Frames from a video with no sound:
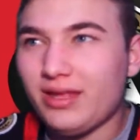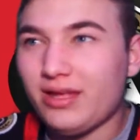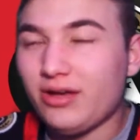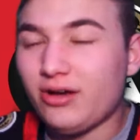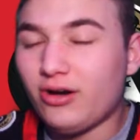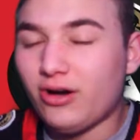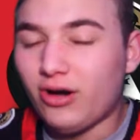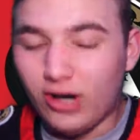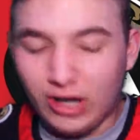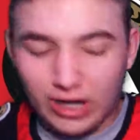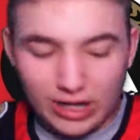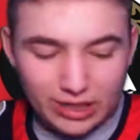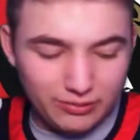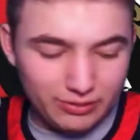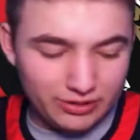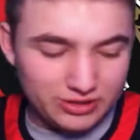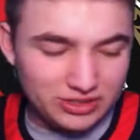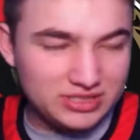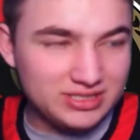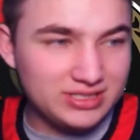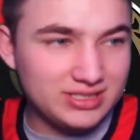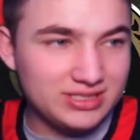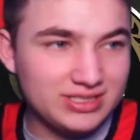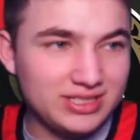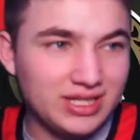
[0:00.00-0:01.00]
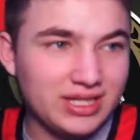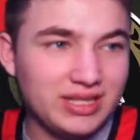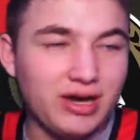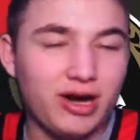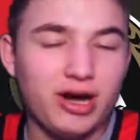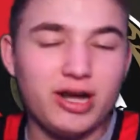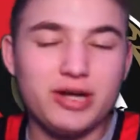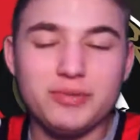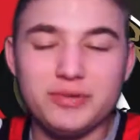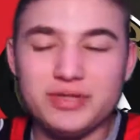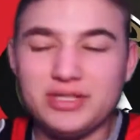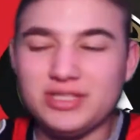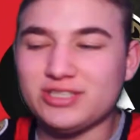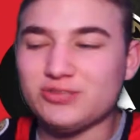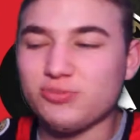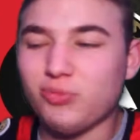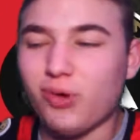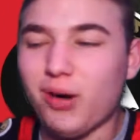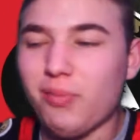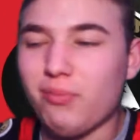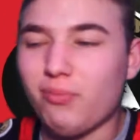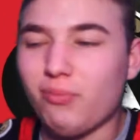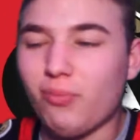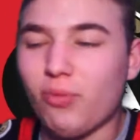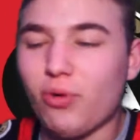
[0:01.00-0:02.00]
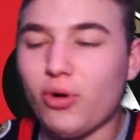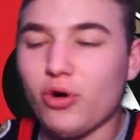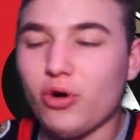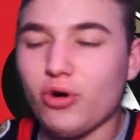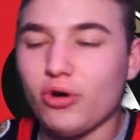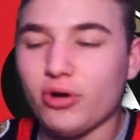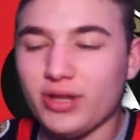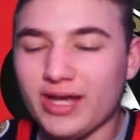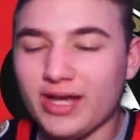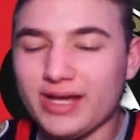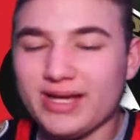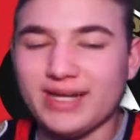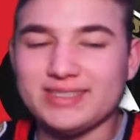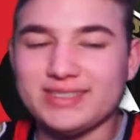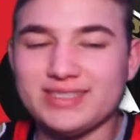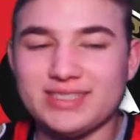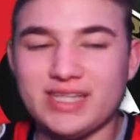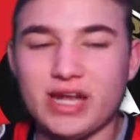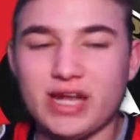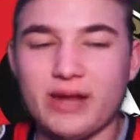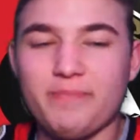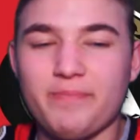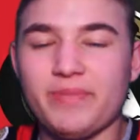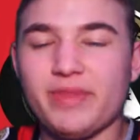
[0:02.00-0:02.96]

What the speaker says: Ottawa needs one more. Like I said,